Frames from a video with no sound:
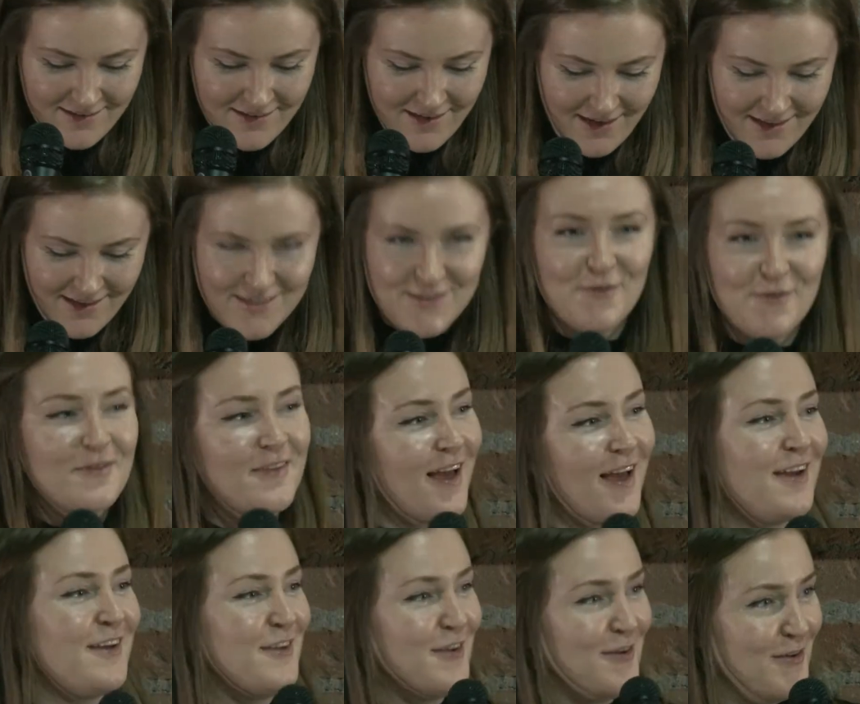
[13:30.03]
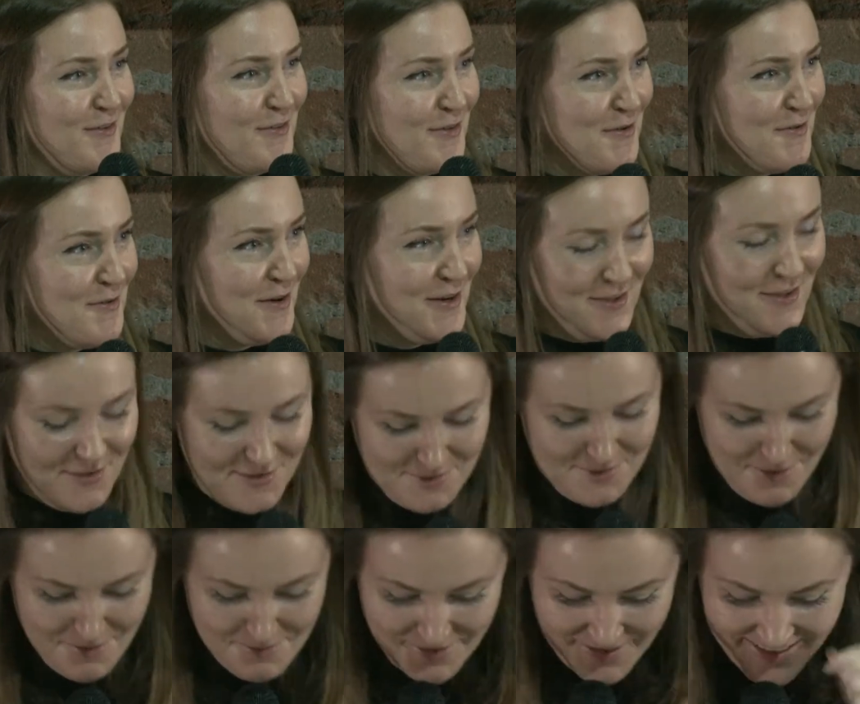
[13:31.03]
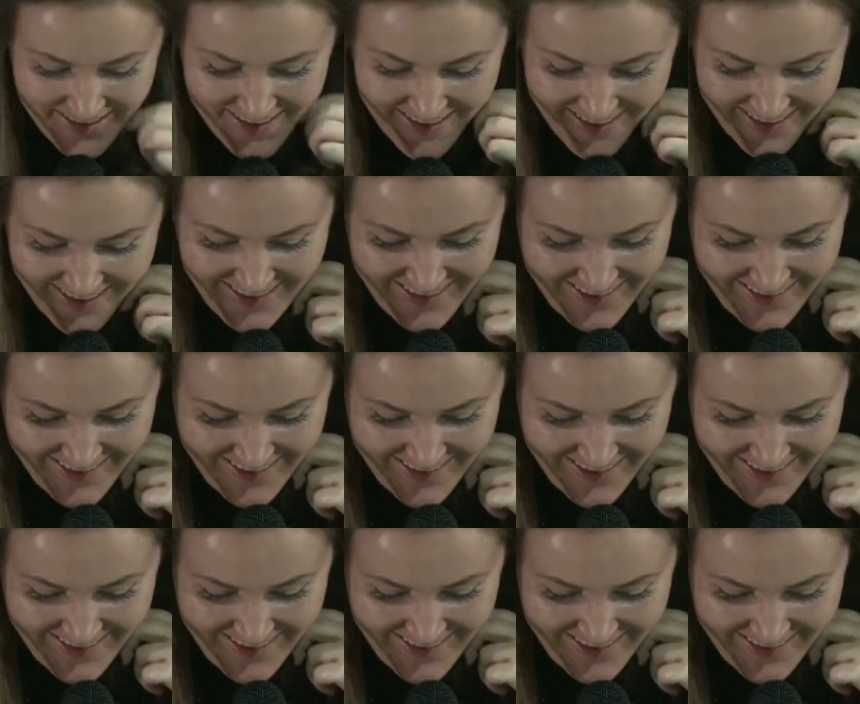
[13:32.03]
online. So thank you if you're one of those people.